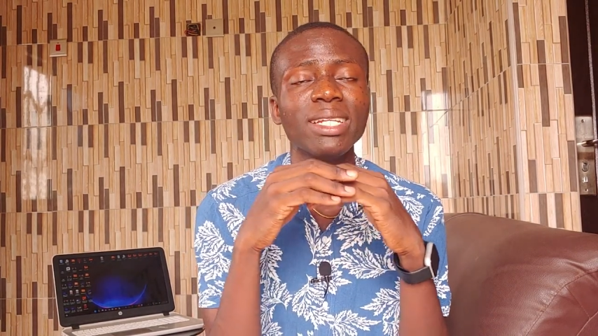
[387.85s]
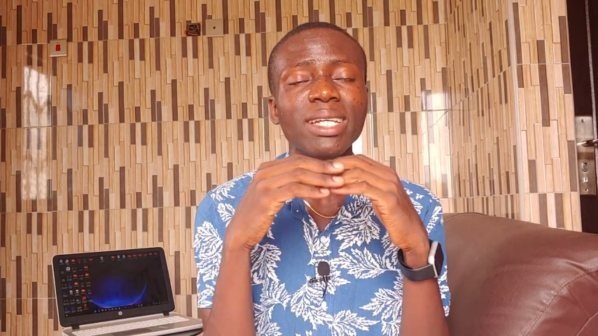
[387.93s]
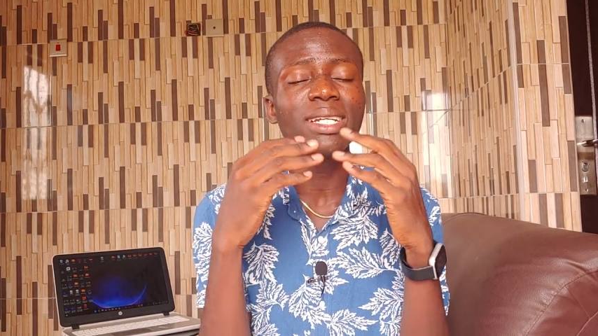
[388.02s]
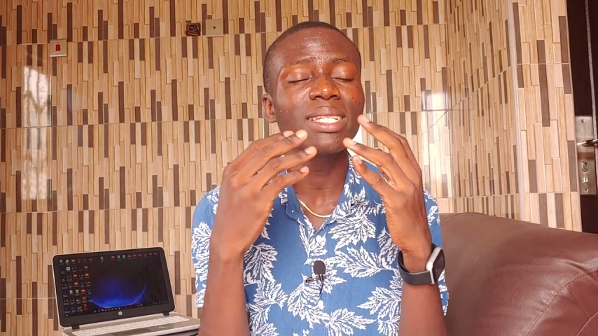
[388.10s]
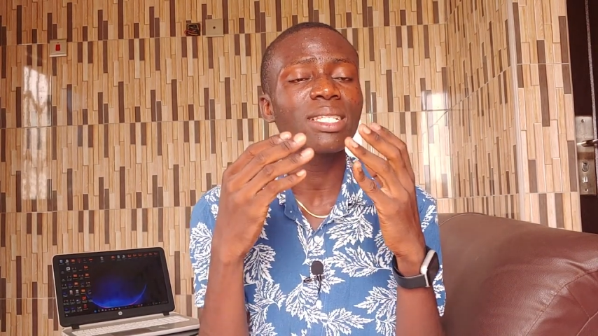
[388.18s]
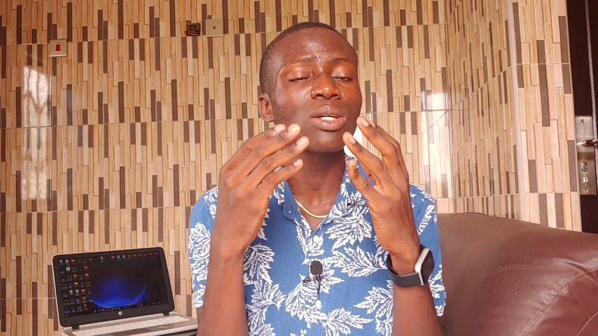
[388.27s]

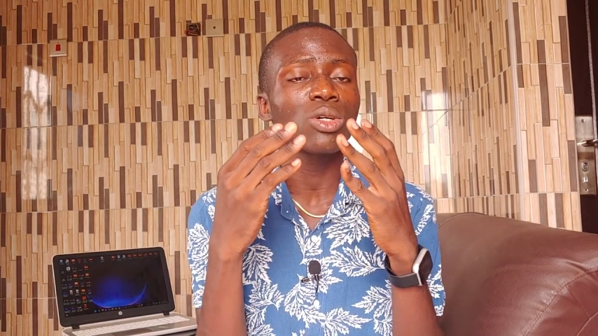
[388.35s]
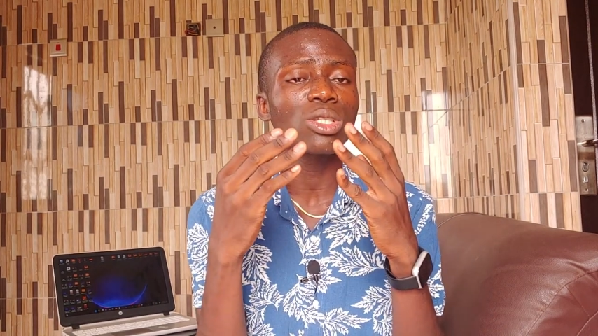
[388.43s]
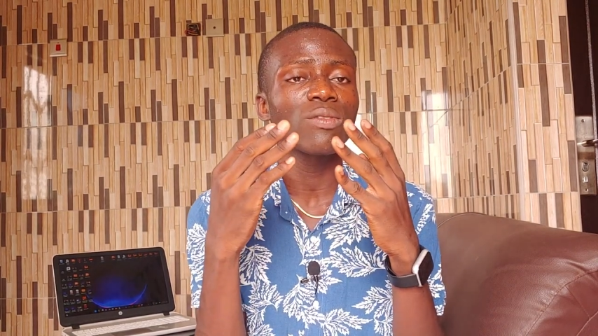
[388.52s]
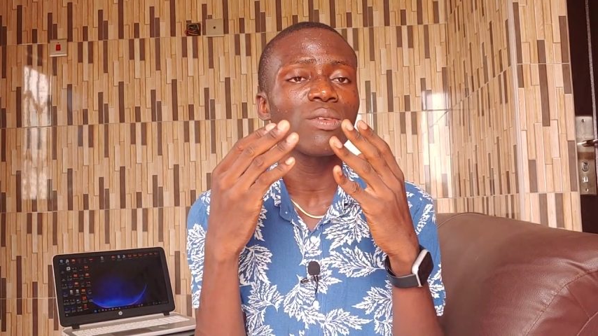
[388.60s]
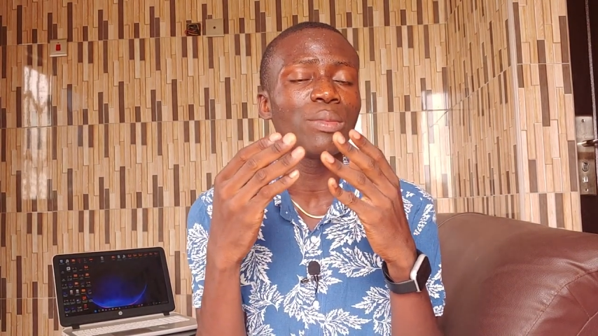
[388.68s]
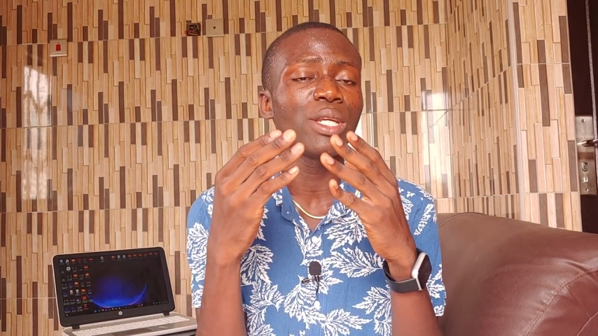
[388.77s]
Then this thing was
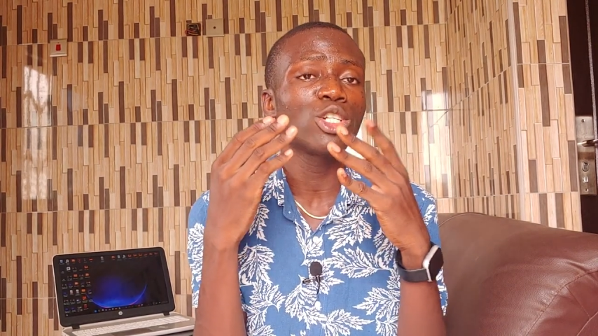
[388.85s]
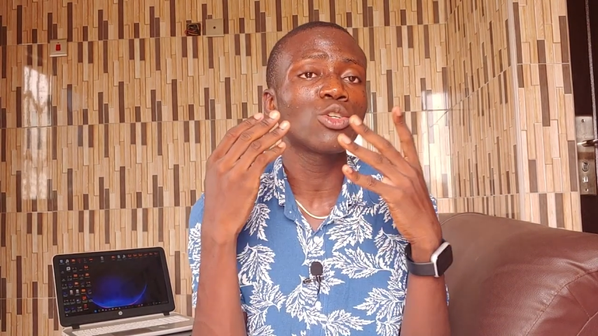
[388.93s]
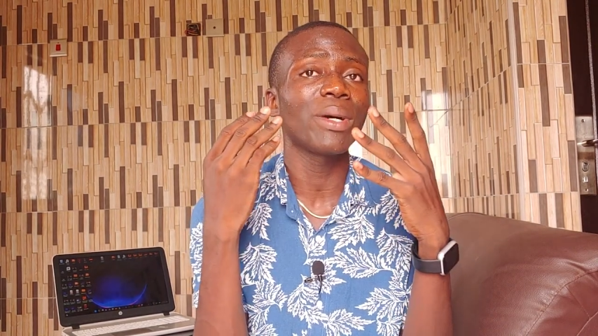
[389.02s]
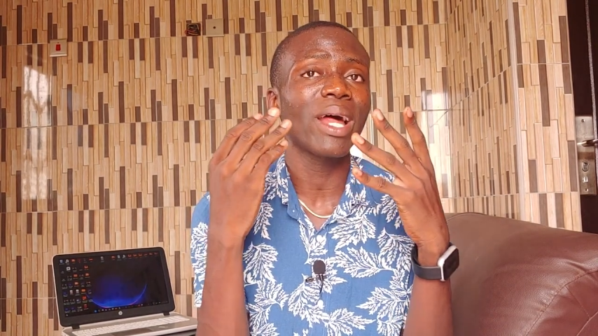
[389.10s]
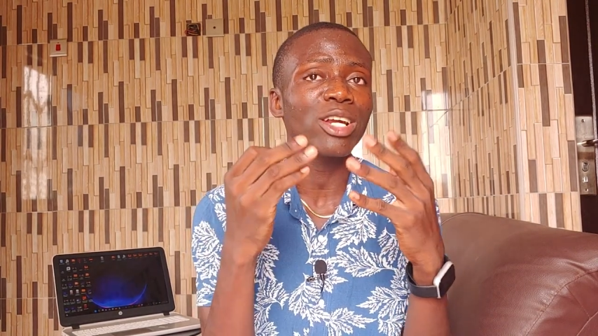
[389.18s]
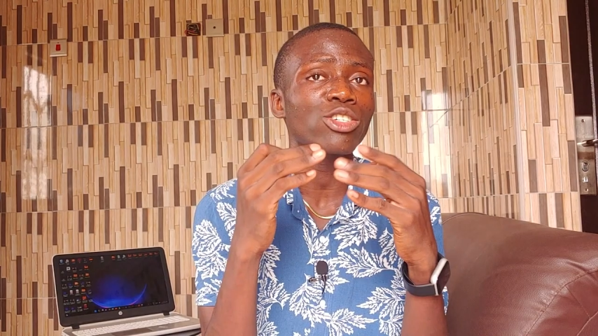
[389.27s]
giving me the issue,
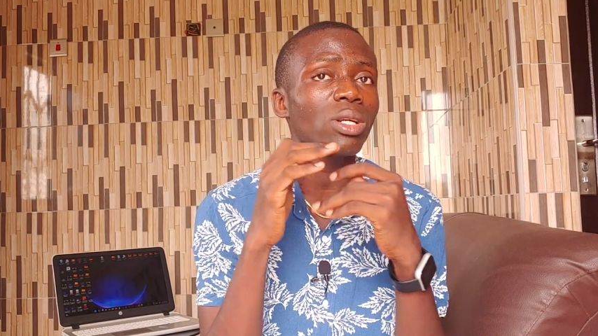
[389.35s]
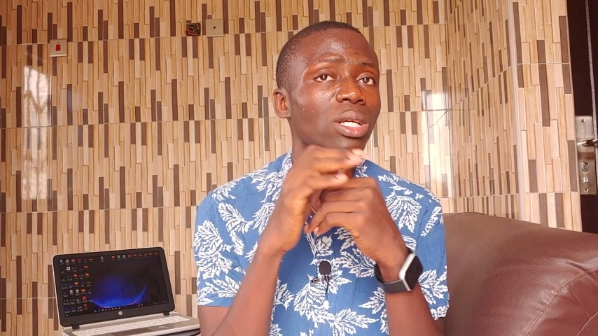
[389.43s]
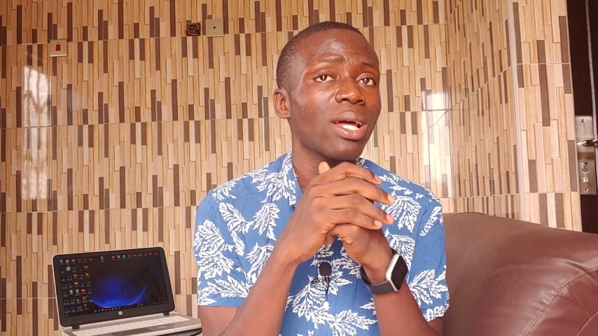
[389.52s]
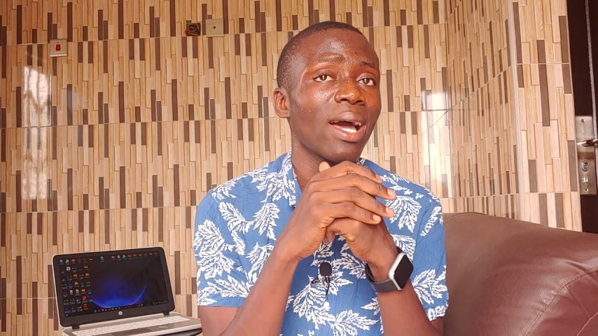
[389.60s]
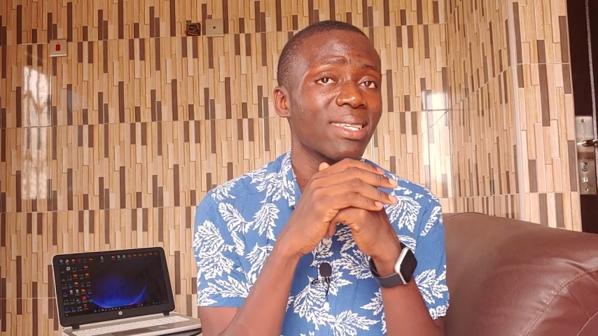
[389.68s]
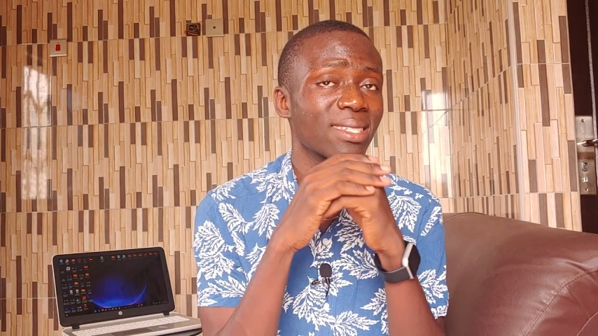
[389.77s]
but
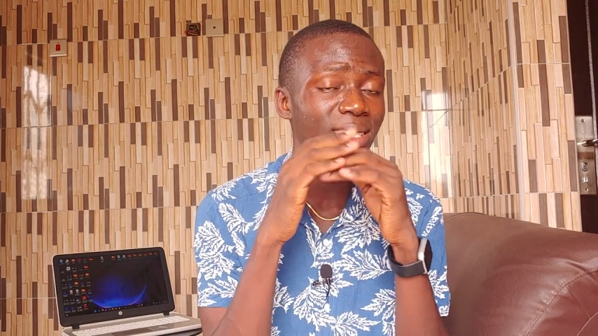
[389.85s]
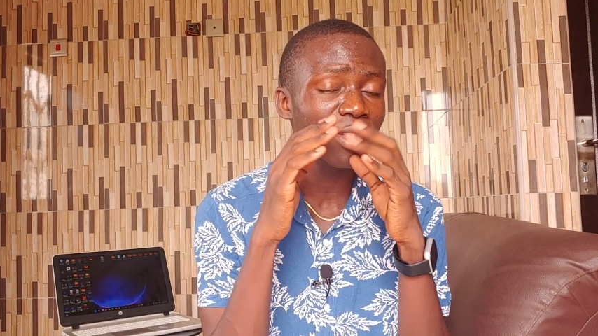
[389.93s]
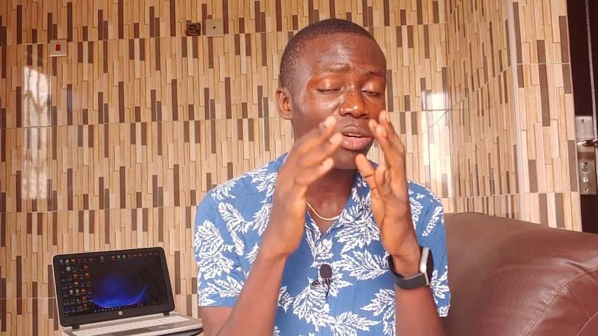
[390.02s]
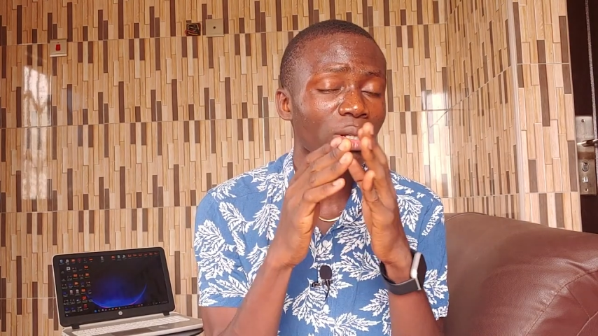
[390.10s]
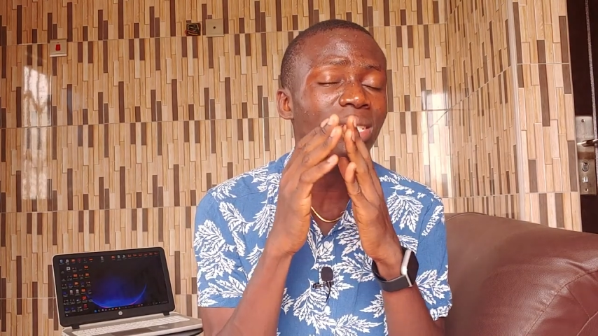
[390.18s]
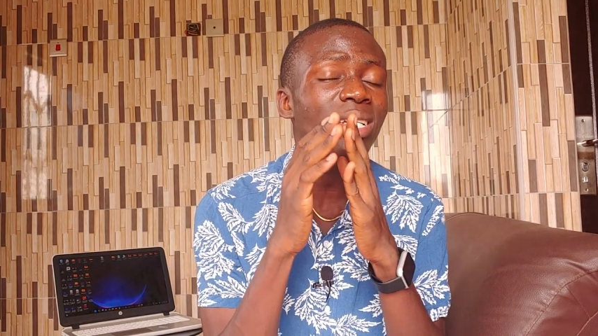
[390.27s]
actually I
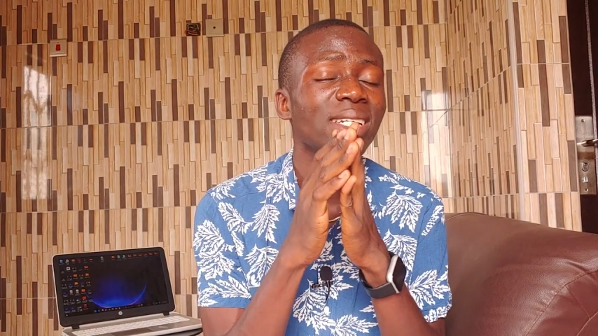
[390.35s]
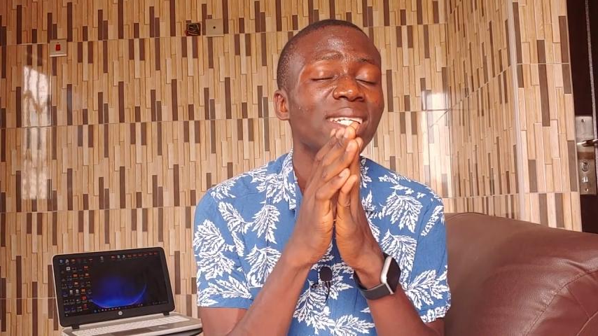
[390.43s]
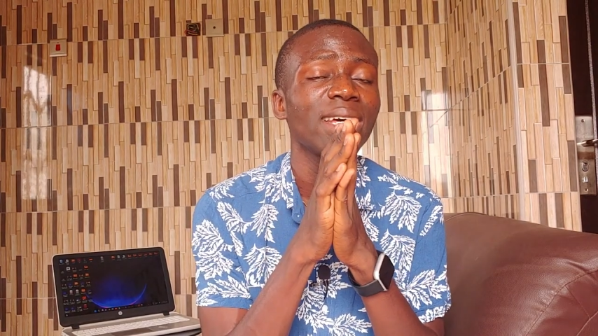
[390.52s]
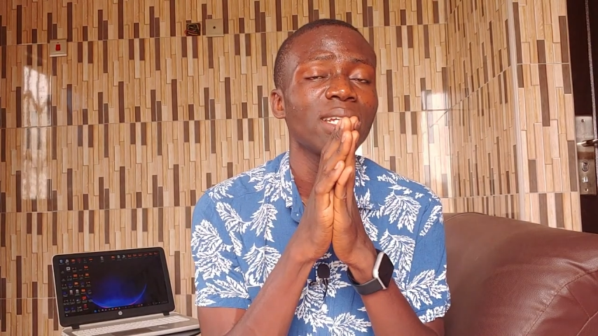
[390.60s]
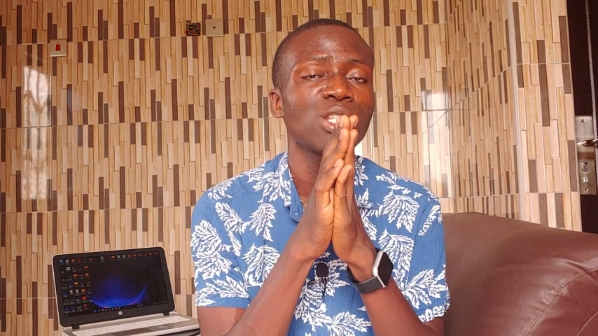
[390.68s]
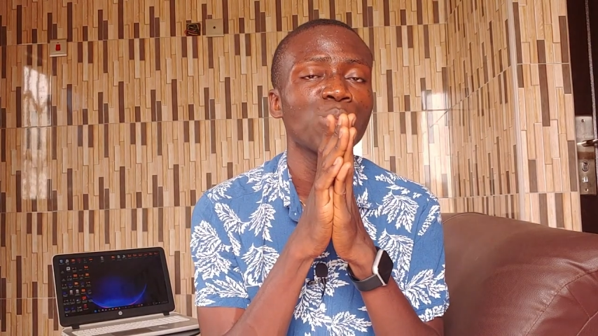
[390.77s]
seriously
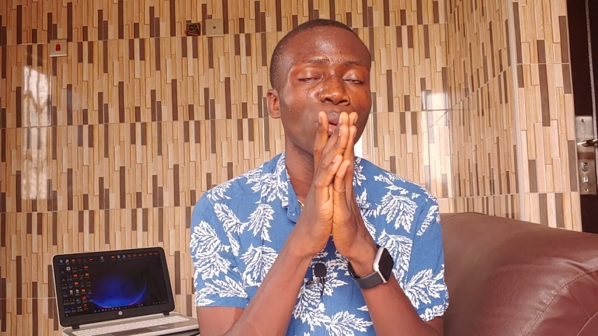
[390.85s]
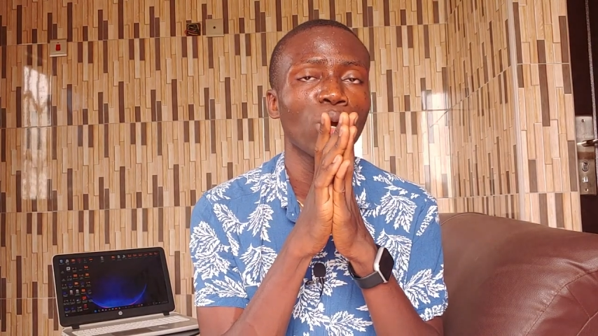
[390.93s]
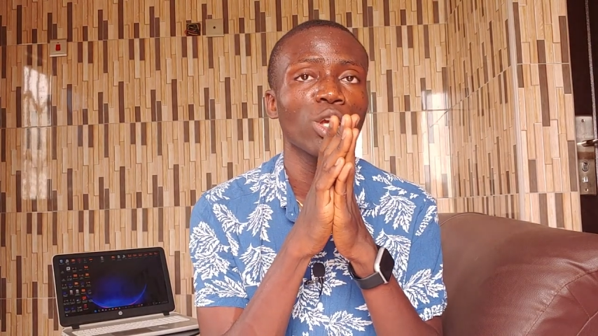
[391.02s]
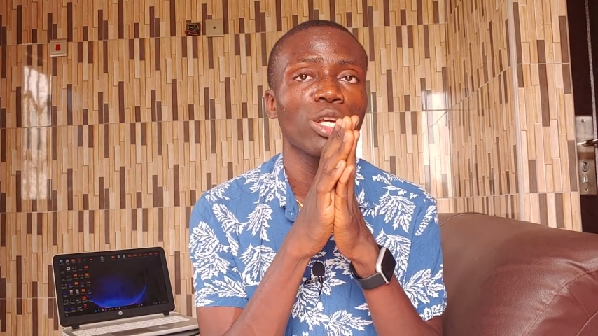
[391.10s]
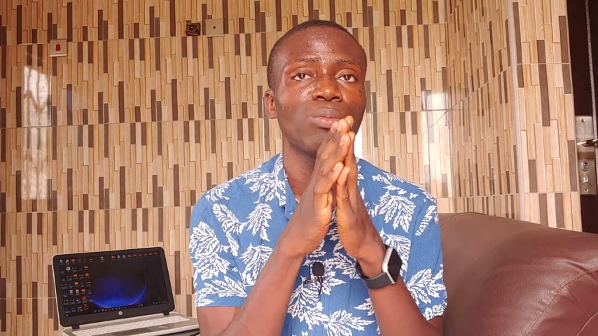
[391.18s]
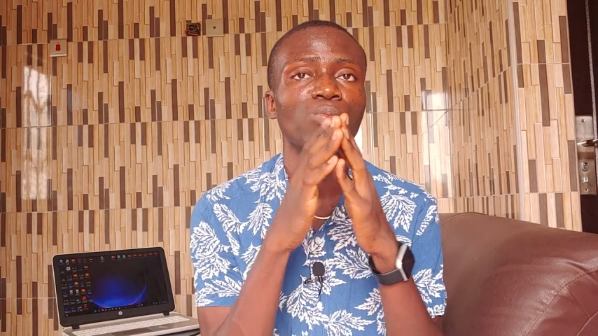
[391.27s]
needed this
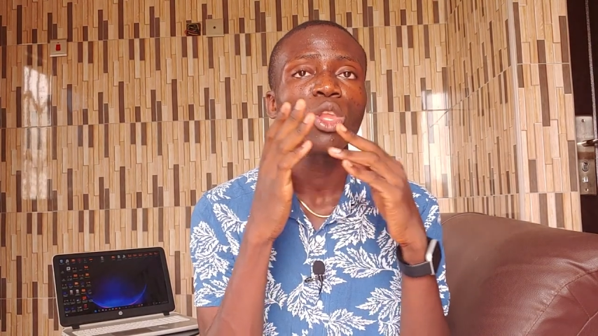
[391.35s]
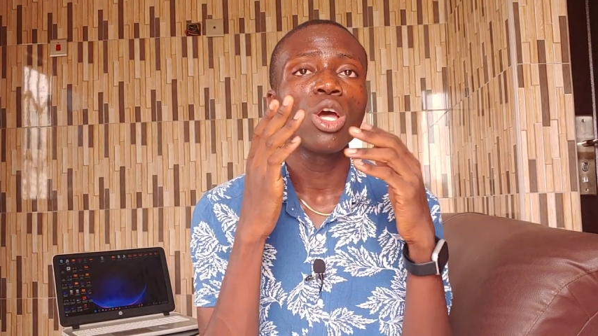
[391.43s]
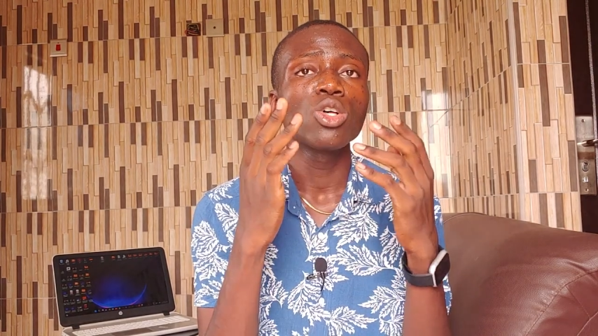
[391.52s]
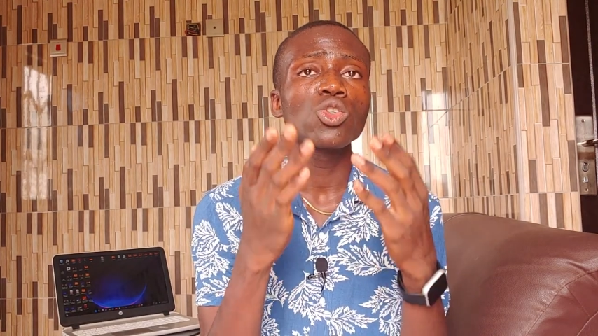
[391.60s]
plugin.